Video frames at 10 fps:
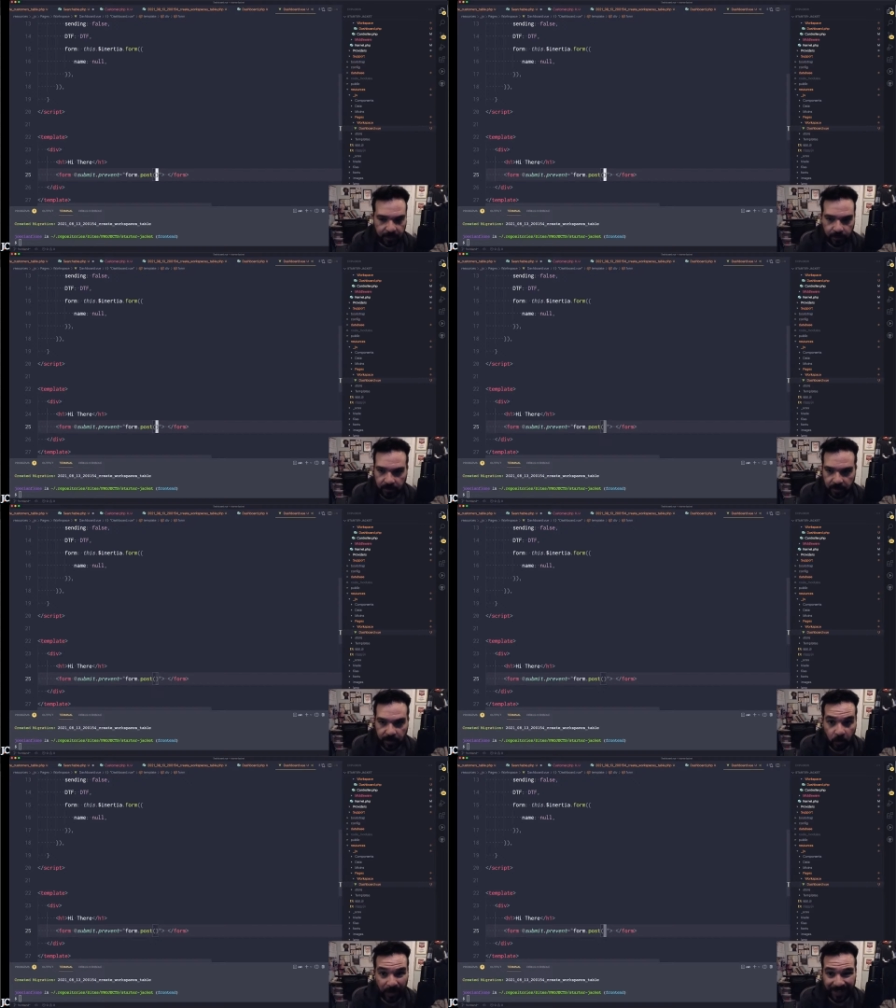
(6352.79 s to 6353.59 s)

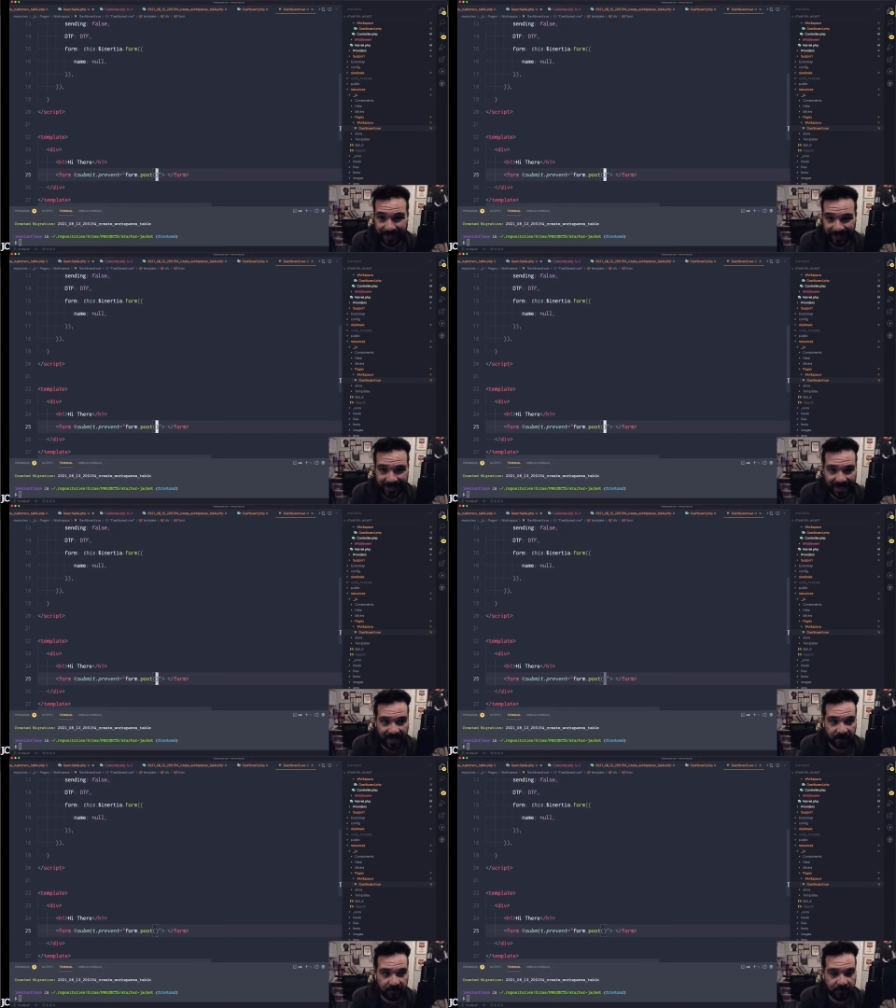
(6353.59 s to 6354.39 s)
Number one, I like to
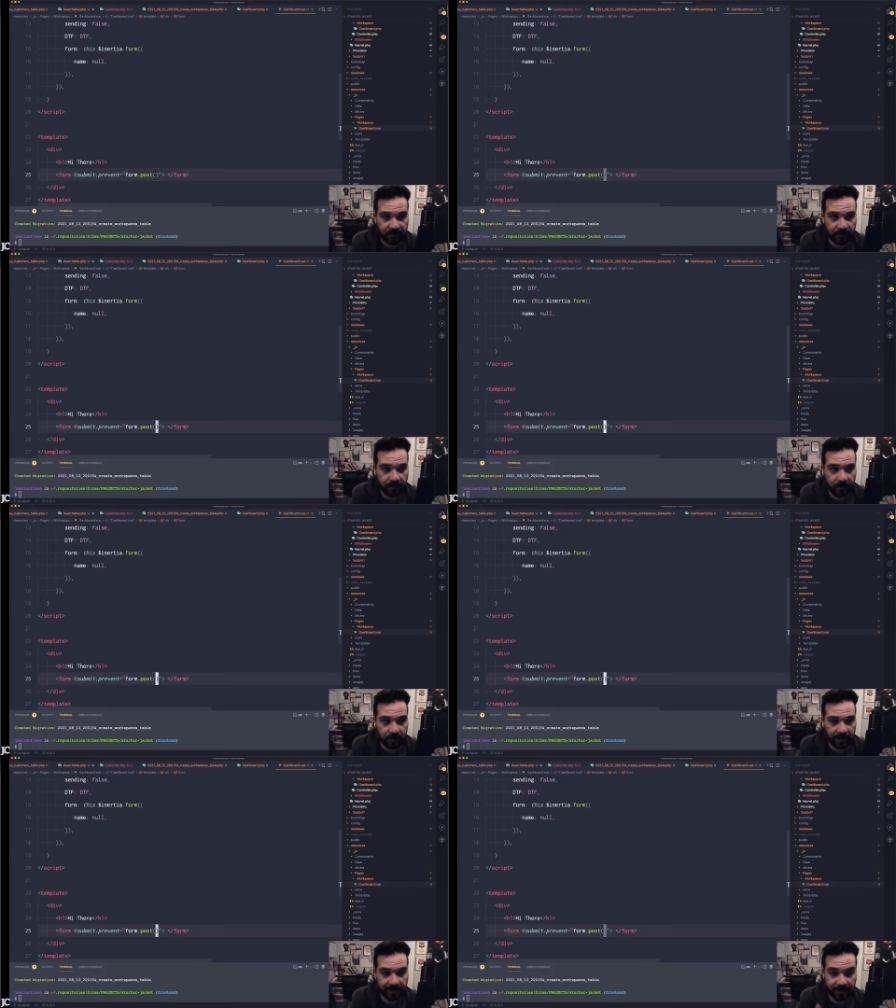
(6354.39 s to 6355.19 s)

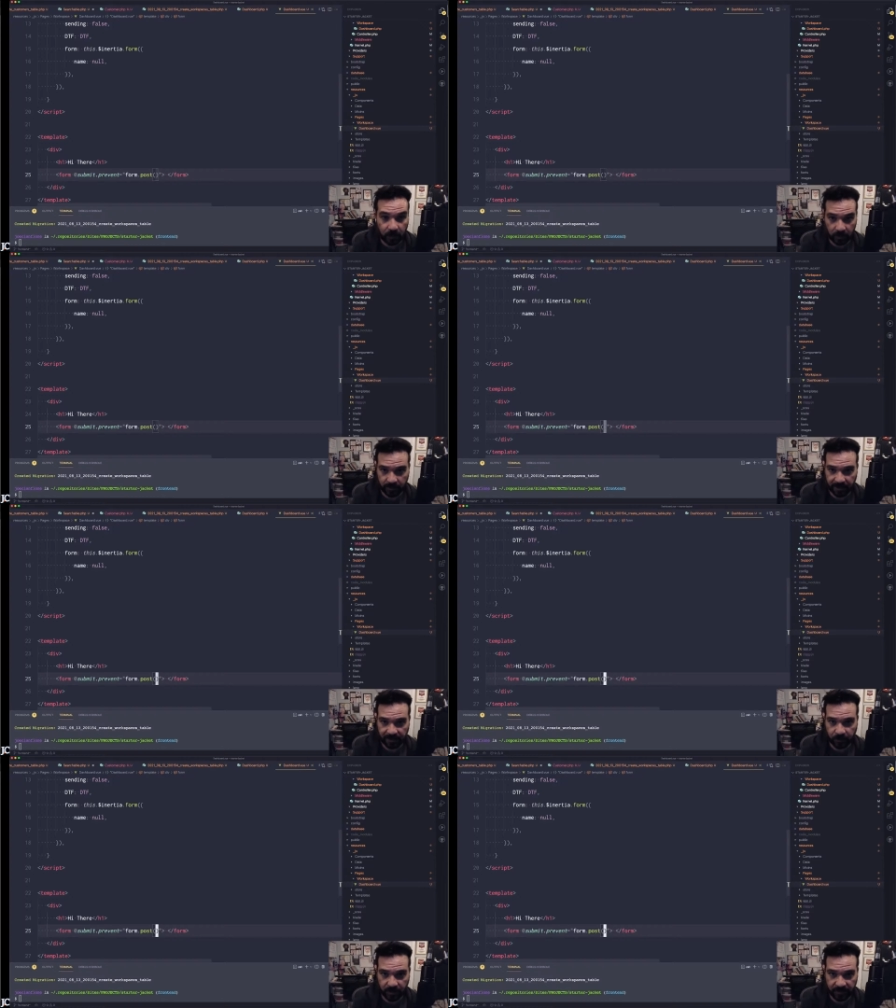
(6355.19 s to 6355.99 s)
automate
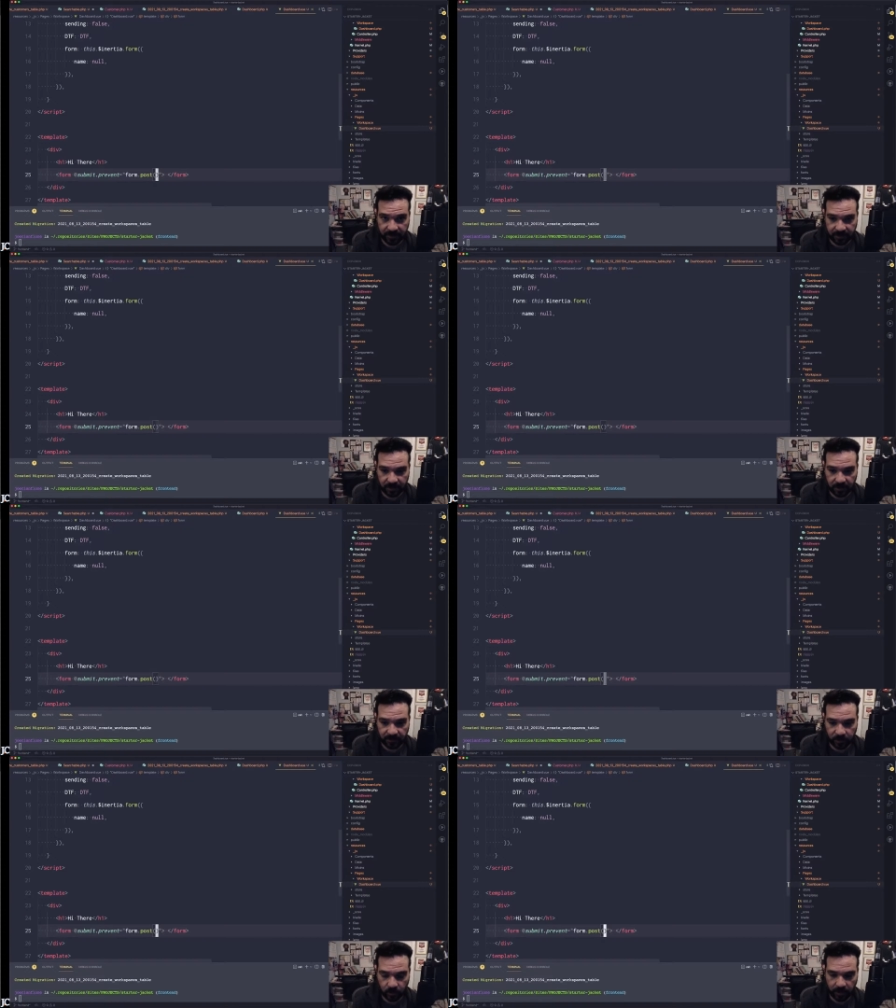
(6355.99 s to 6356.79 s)
this process
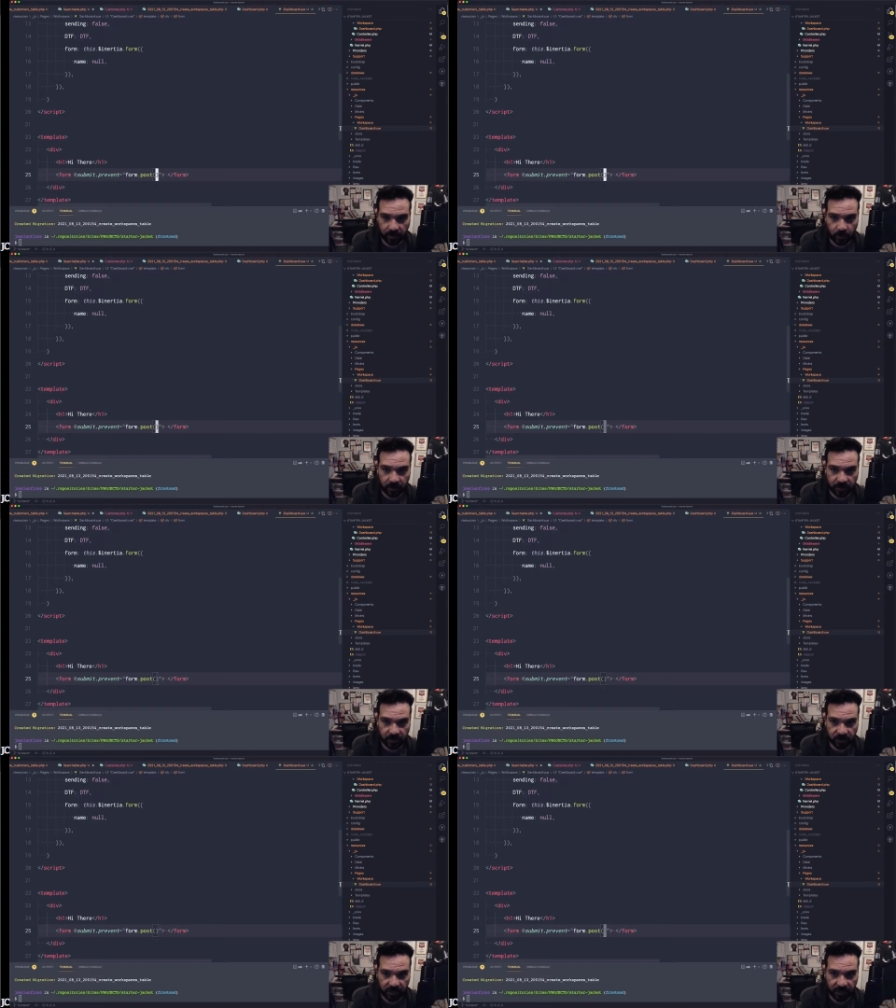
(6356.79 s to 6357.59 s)
of creating one of these
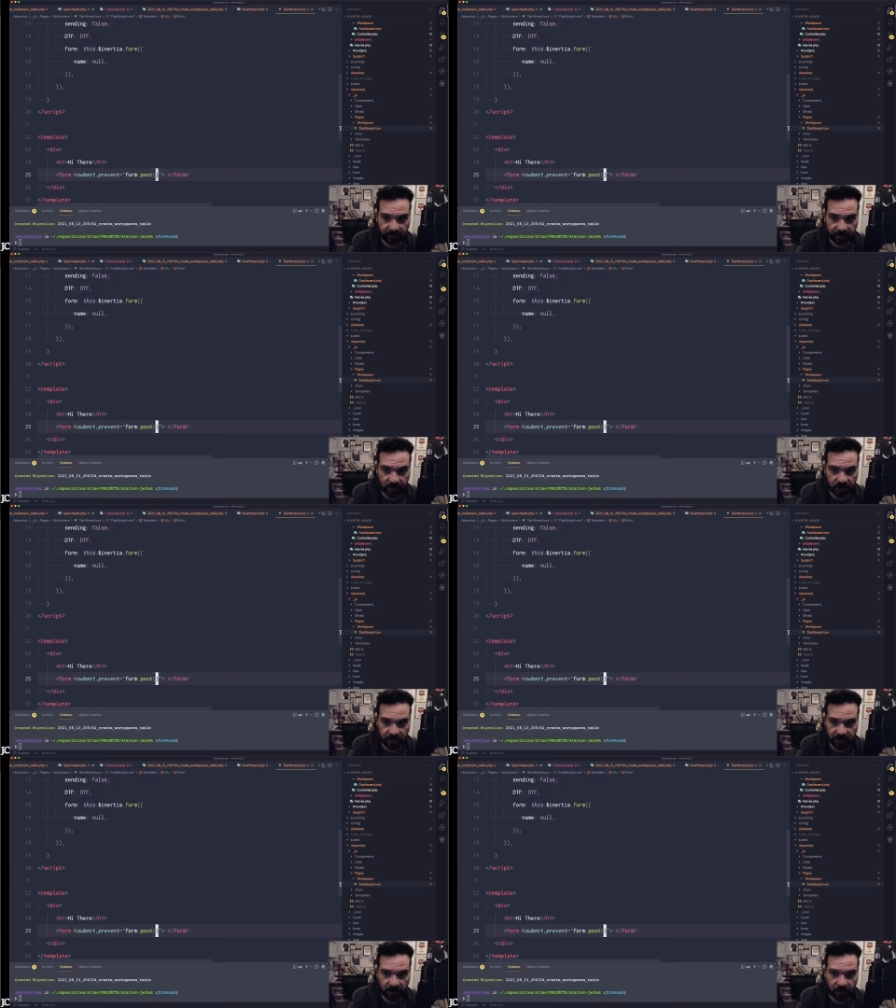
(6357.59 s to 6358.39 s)
just kind of like
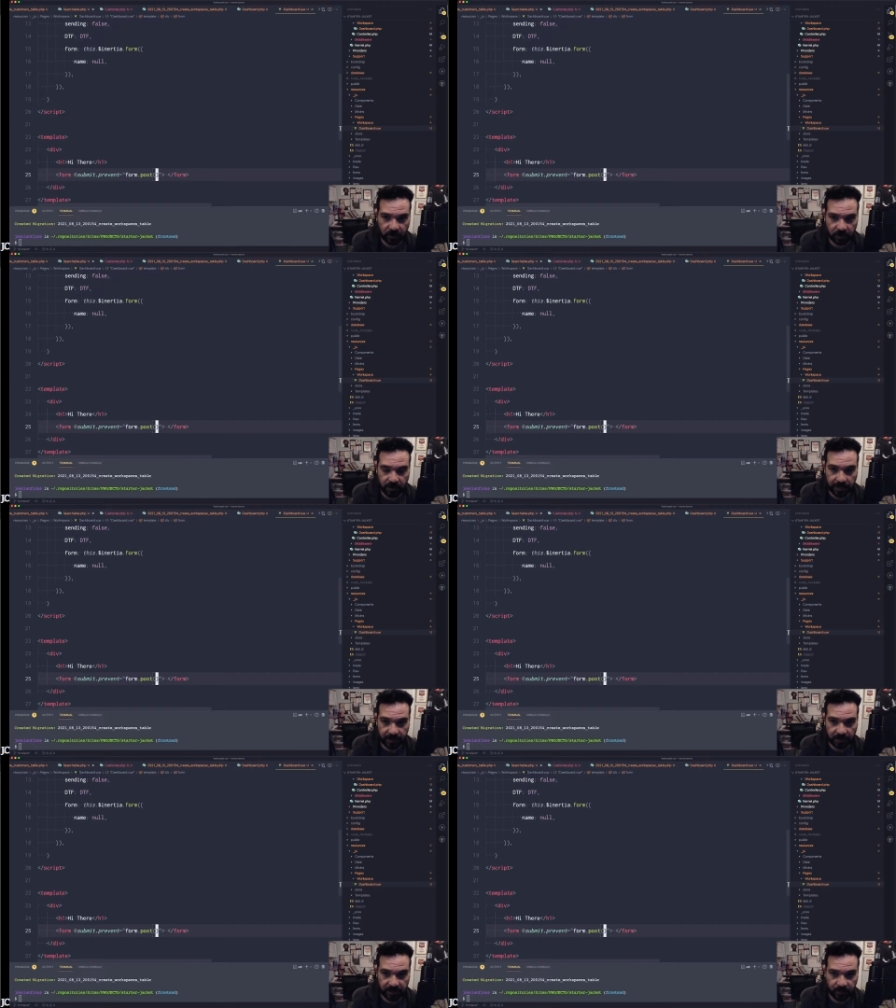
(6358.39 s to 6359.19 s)
generic
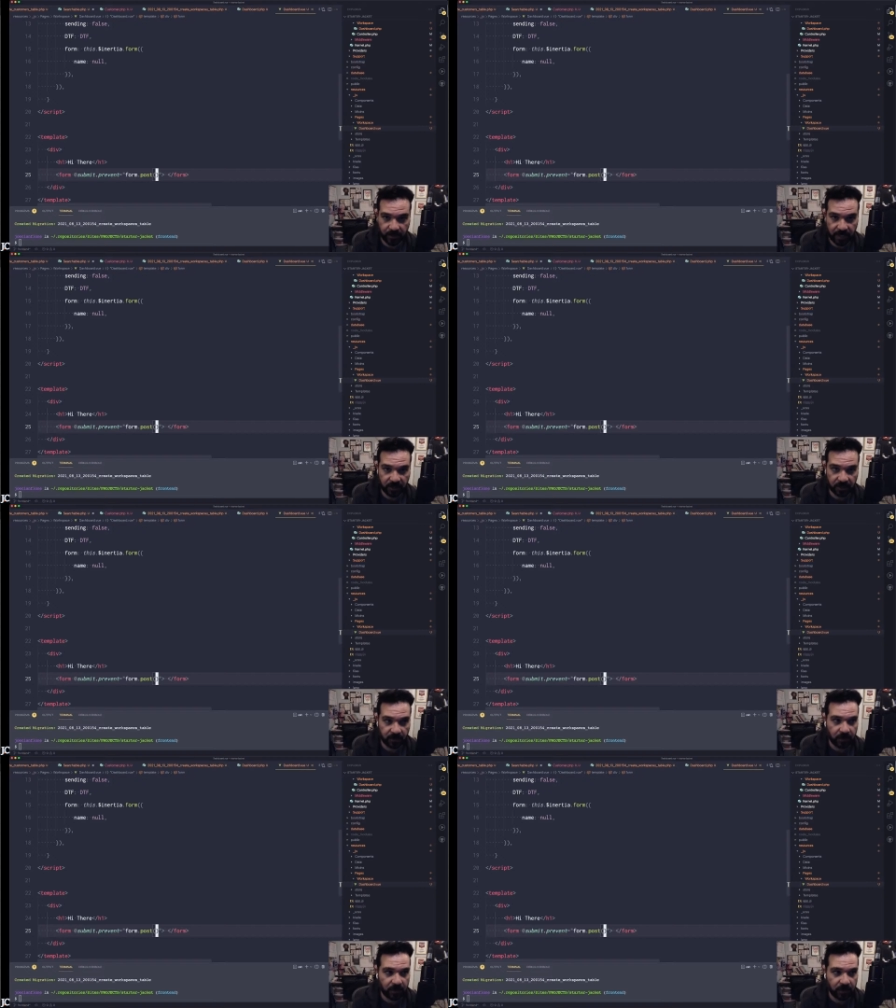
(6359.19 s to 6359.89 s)
nothingness pages.